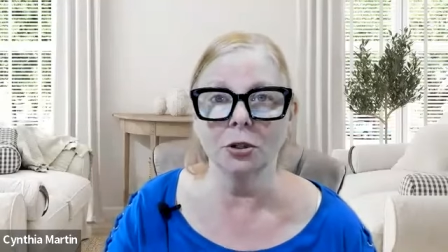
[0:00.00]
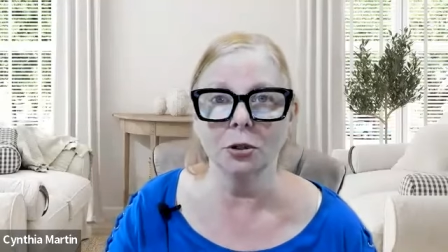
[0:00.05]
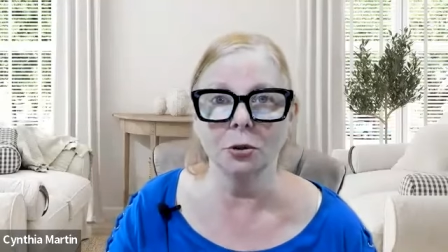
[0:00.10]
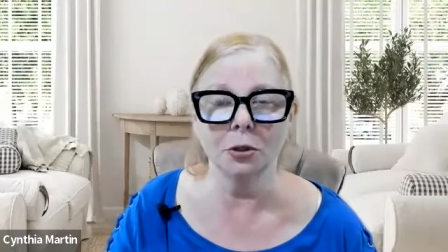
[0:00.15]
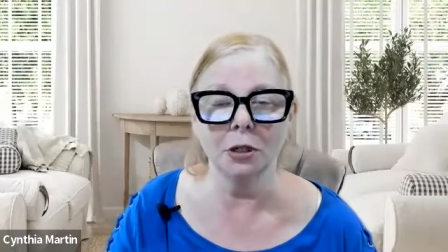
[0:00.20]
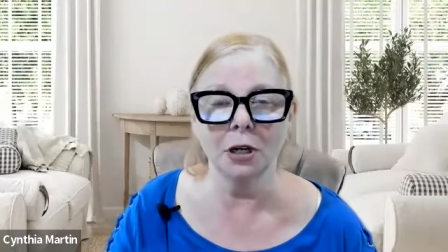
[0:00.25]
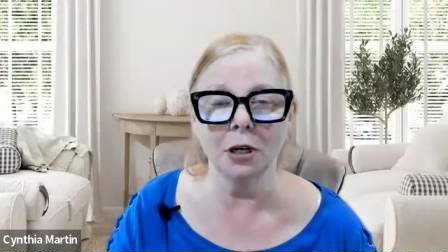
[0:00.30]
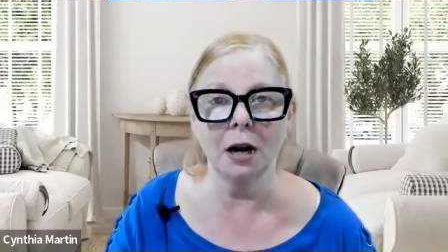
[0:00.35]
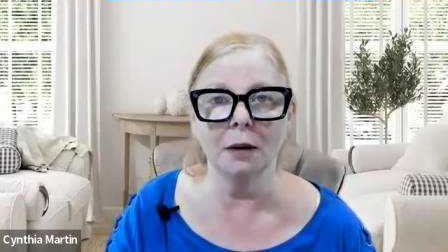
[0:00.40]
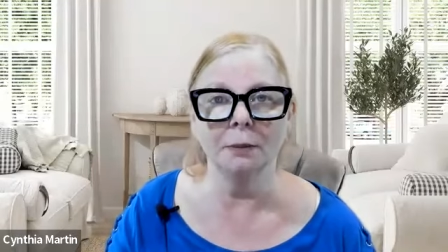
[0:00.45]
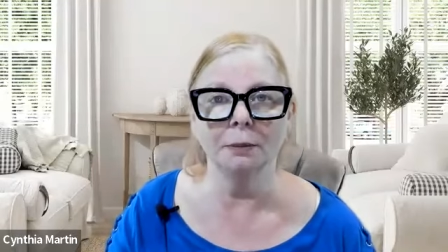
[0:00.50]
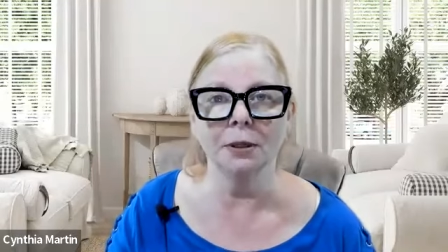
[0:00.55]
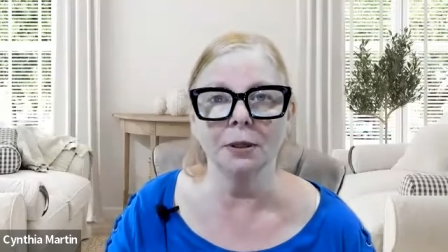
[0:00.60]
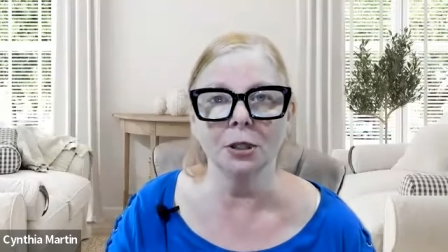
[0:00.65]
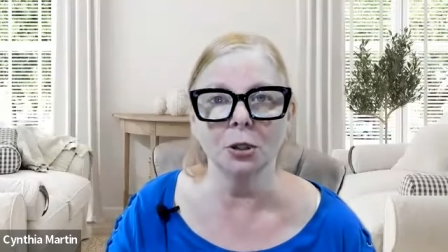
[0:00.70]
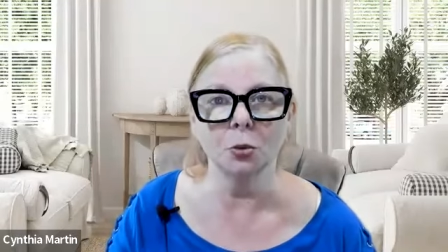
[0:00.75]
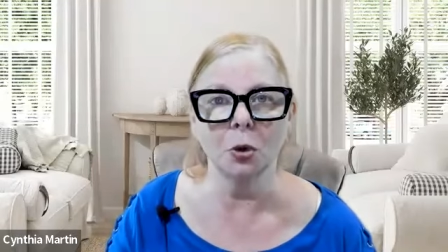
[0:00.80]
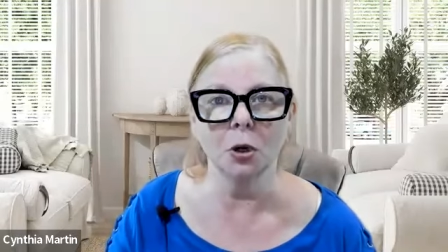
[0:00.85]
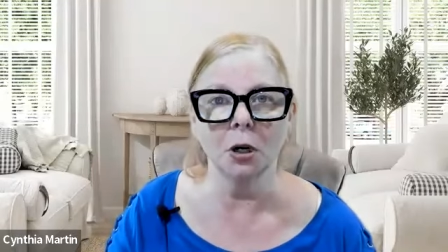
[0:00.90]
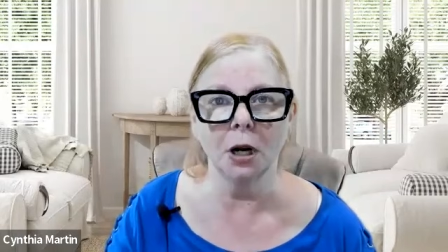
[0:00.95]
to
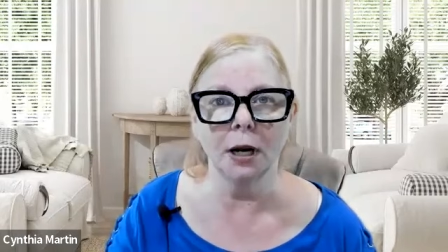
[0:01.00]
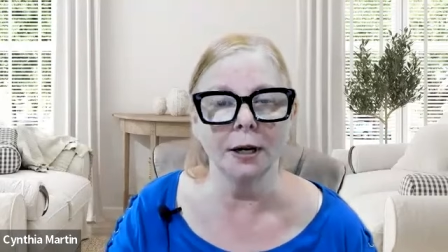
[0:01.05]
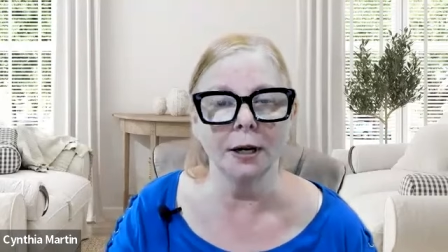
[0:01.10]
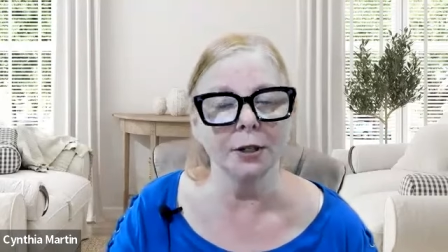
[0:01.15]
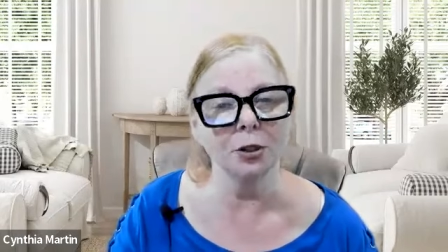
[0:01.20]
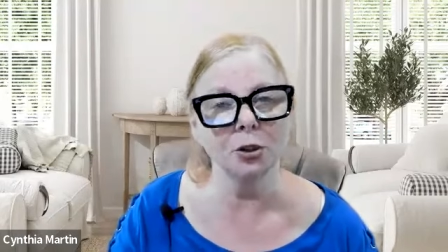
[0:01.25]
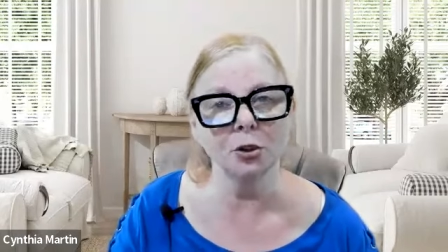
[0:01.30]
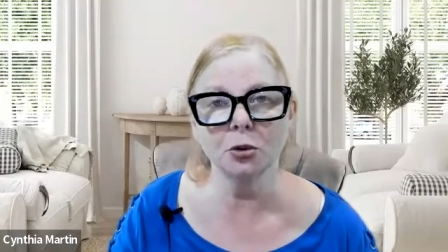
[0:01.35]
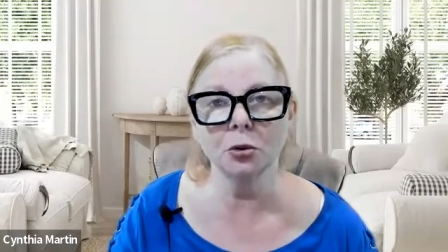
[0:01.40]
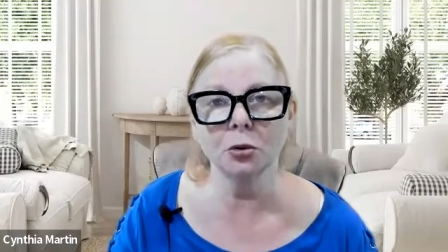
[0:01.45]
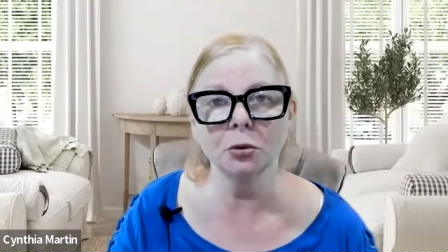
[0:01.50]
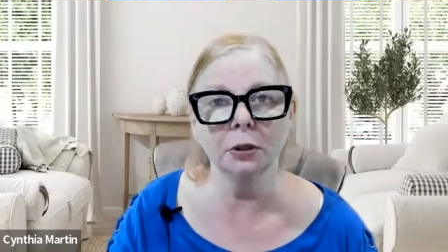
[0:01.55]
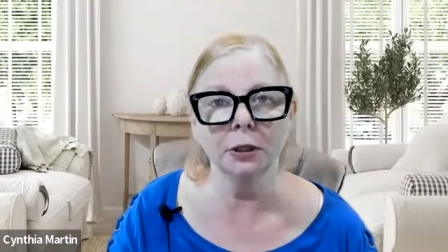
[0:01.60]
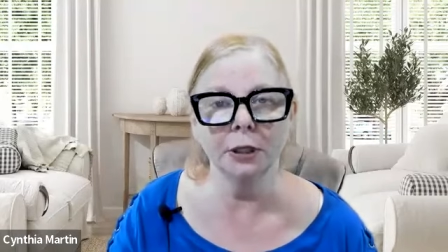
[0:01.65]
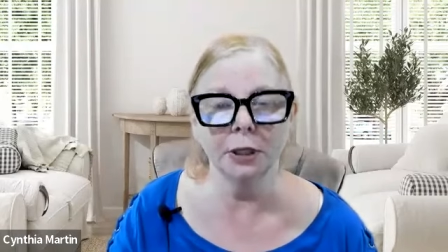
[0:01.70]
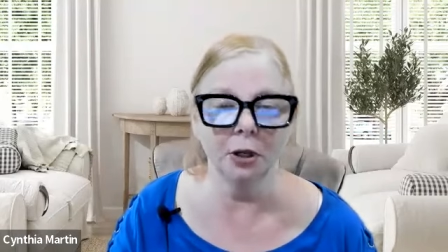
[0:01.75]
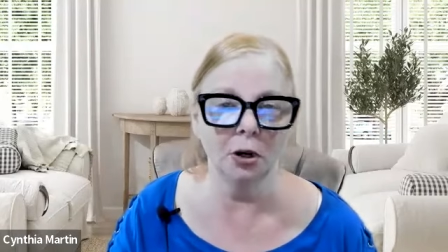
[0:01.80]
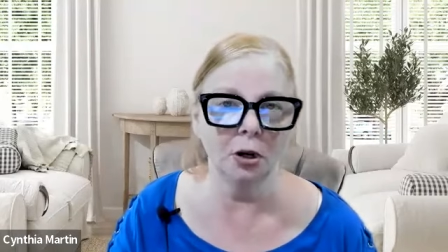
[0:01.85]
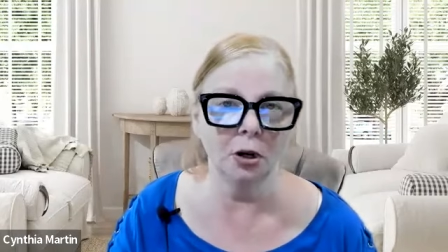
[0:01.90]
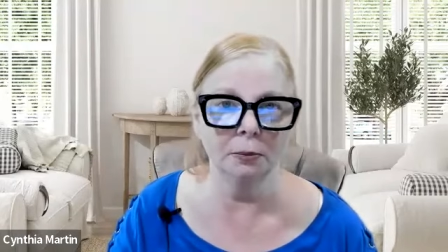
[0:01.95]
accomplish what God has
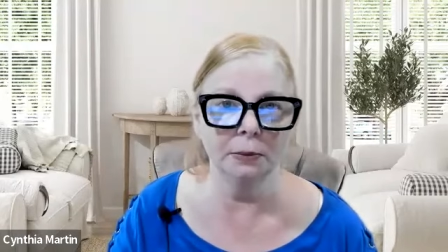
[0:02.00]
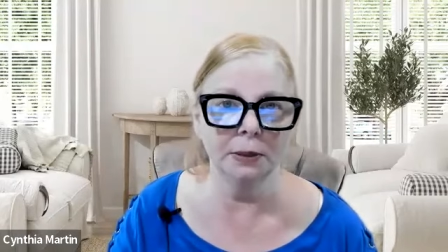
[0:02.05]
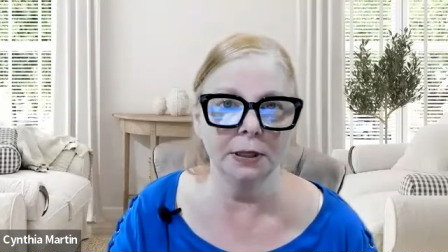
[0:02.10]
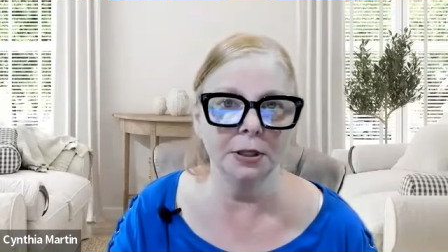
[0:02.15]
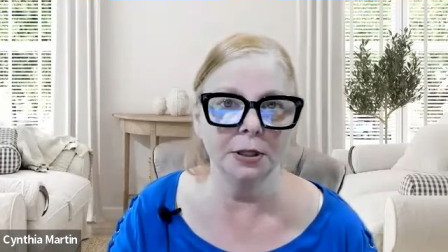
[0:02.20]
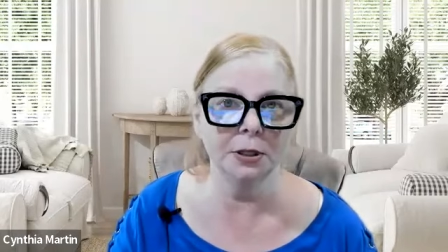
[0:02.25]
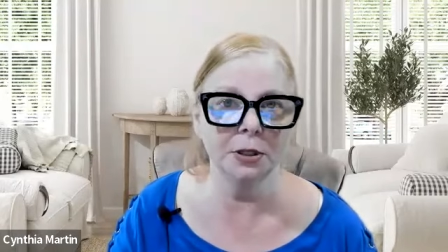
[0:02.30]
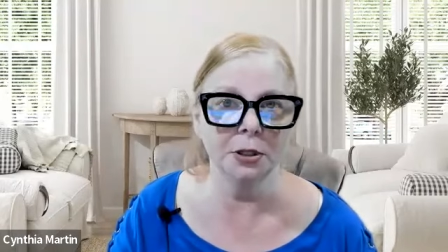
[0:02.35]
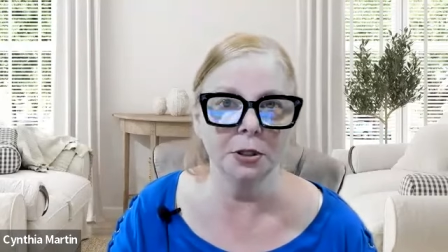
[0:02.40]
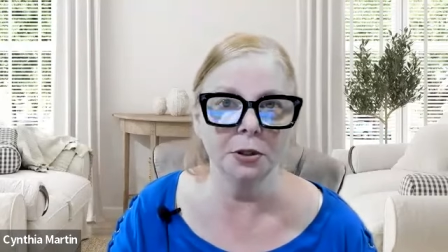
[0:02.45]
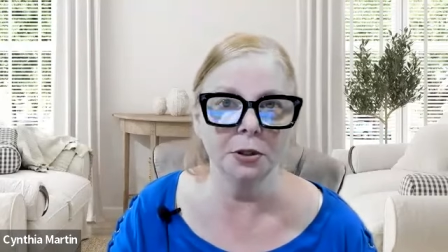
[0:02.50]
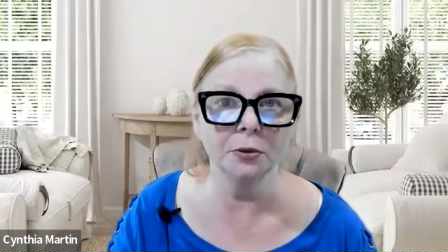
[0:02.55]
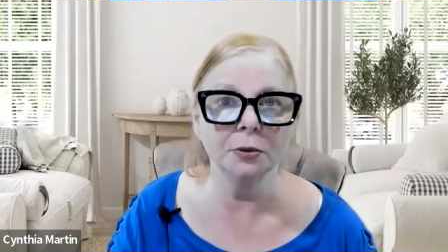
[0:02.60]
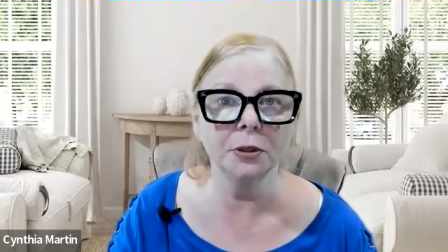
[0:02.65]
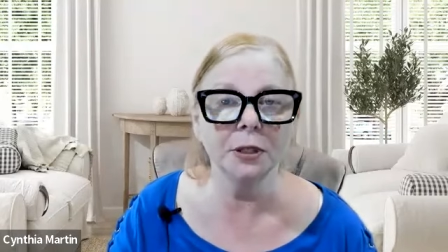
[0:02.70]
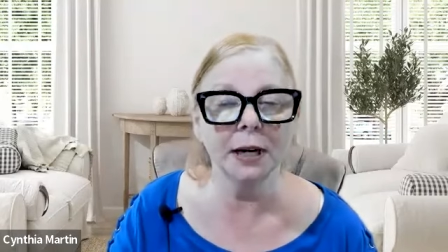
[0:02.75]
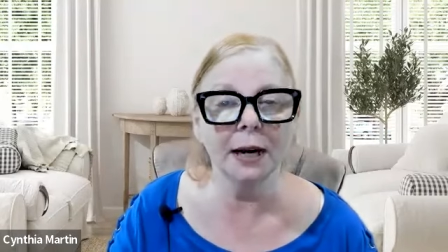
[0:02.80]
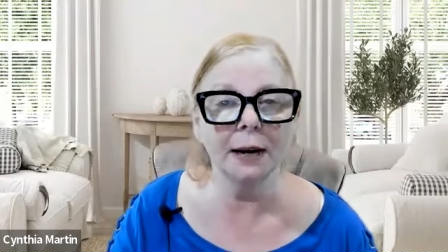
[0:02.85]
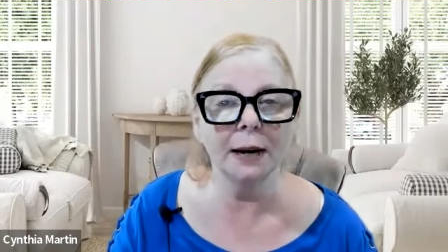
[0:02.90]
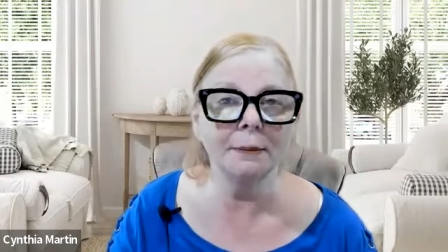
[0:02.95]
truly called me to do,
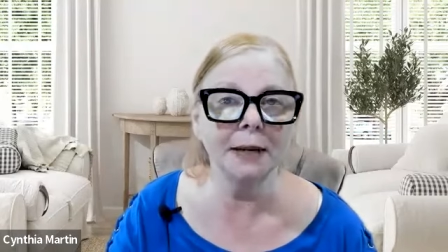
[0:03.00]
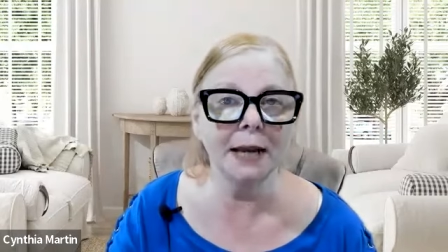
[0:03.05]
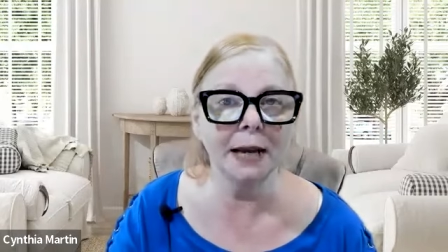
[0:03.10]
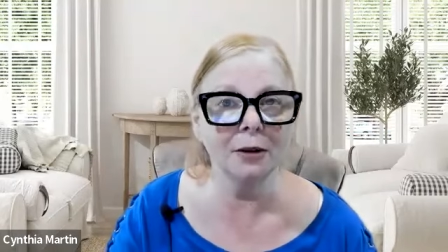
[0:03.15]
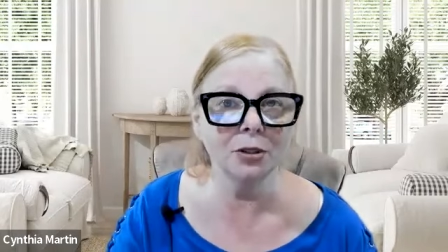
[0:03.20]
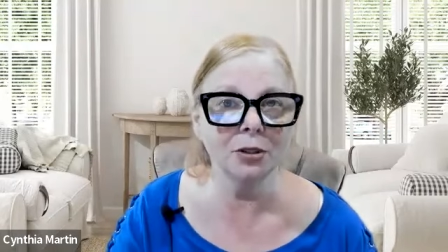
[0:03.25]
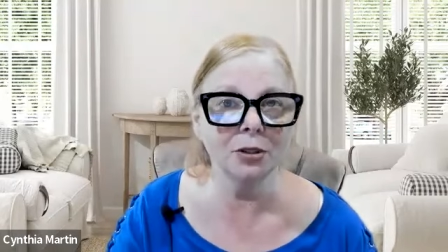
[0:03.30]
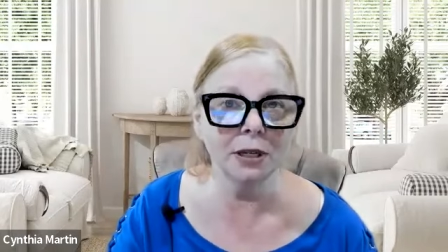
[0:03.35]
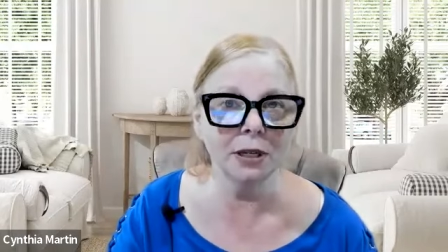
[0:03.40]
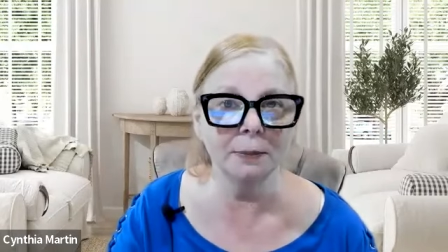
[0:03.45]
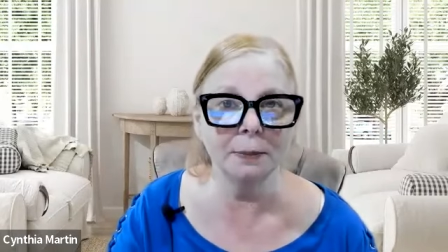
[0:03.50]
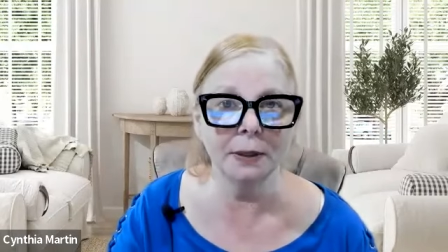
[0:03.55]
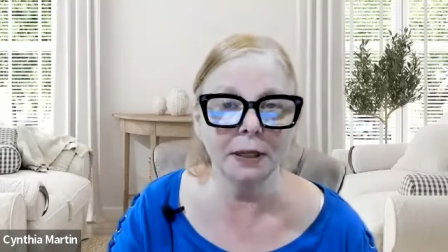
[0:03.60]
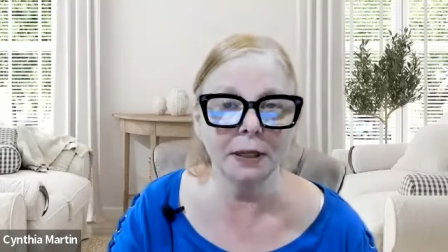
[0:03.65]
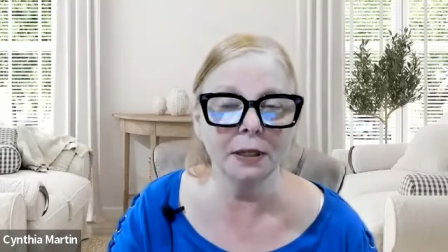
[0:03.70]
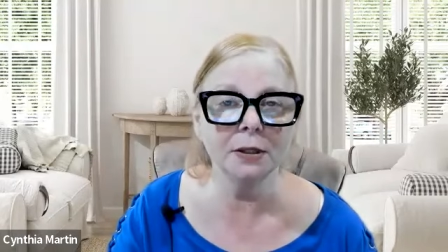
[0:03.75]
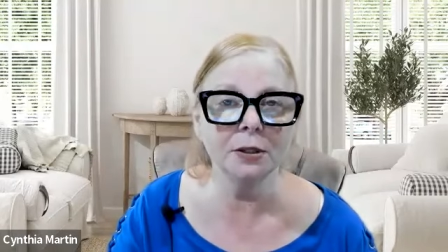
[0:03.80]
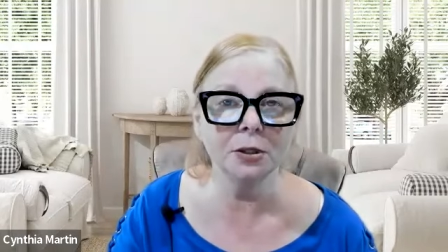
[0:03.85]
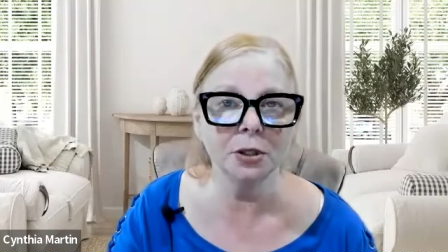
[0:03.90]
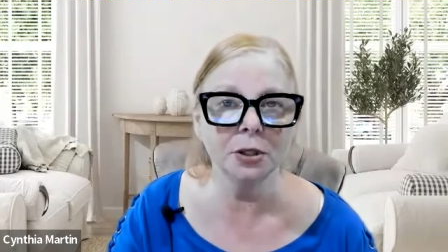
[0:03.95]
that I'm now stepping
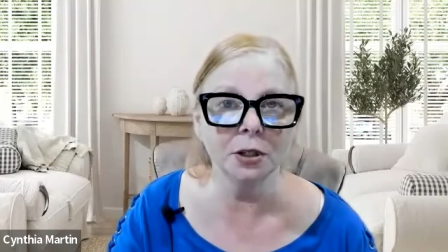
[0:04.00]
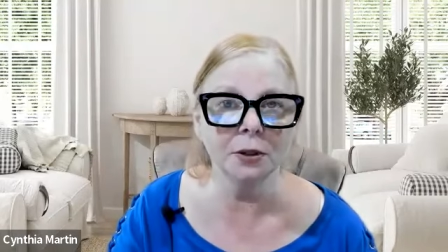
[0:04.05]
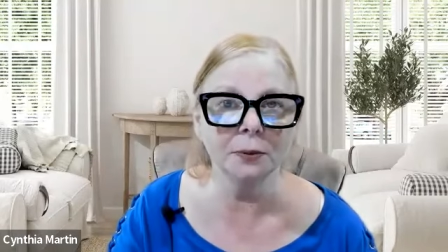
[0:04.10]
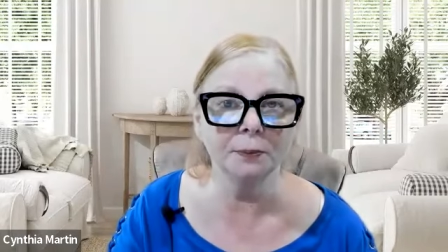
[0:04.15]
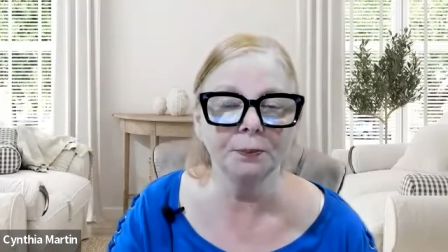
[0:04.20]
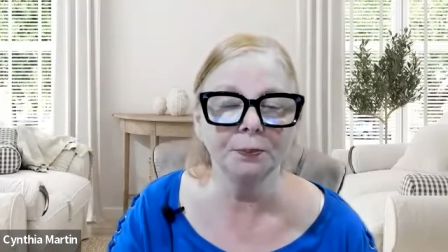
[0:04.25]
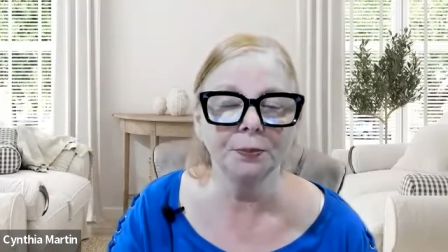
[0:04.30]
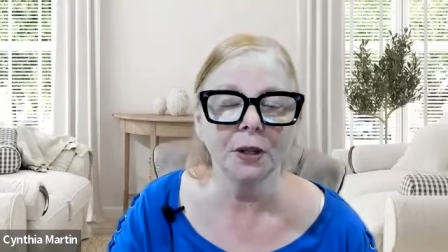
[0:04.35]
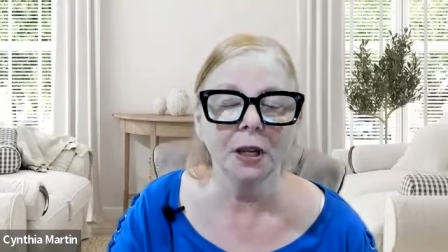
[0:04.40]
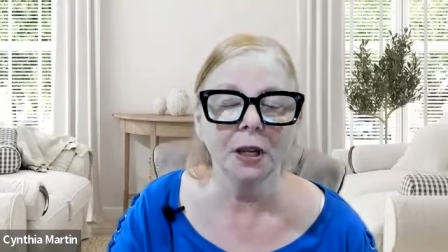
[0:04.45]
into.